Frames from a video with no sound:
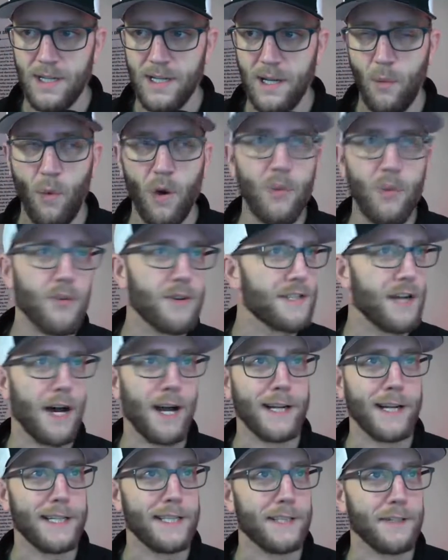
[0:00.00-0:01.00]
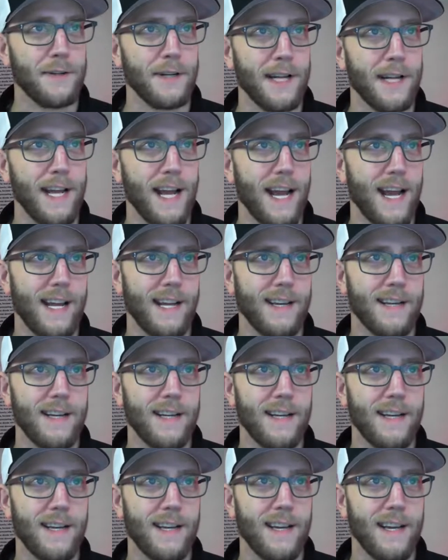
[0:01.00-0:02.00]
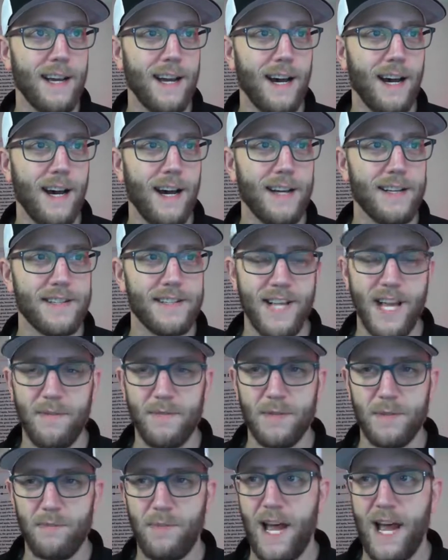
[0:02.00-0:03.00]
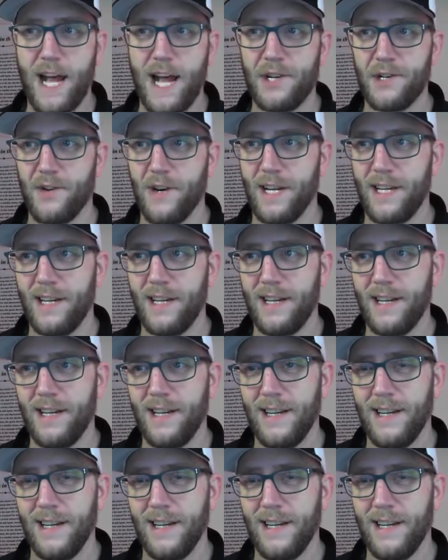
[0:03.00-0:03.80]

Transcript: The one we're talking to today, uh, his name's Patrick.